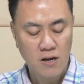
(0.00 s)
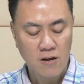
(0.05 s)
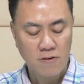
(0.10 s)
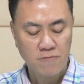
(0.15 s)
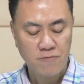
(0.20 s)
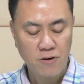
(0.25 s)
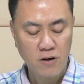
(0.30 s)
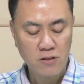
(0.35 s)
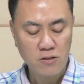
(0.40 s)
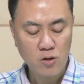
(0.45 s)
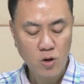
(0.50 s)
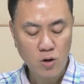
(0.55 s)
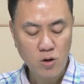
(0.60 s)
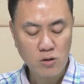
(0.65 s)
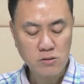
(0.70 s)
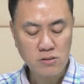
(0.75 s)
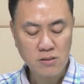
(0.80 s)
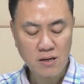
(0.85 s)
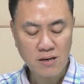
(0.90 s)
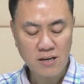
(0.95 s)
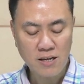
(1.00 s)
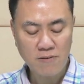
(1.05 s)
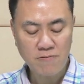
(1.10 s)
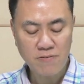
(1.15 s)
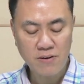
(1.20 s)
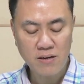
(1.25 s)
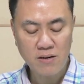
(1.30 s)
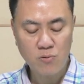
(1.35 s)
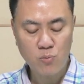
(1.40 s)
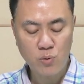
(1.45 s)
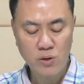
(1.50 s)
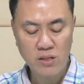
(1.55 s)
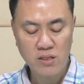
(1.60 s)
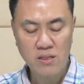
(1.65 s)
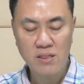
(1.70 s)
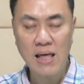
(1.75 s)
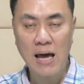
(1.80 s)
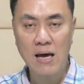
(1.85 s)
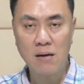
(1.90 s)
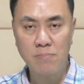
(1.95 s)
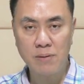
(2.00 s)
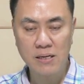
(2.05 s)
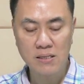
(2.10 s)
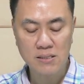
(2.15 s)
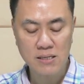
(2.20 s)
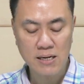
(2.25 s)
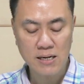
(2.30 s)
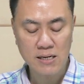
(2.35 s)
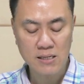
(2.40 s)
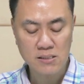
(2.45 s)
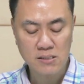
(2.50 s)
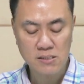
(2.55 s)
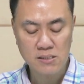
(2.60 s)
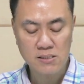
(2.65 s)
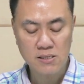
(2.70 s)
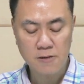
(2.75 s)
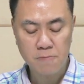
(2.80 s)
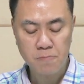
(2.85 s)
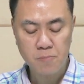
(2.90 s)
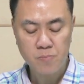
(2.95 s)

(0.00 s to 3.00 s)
for those living with diabetes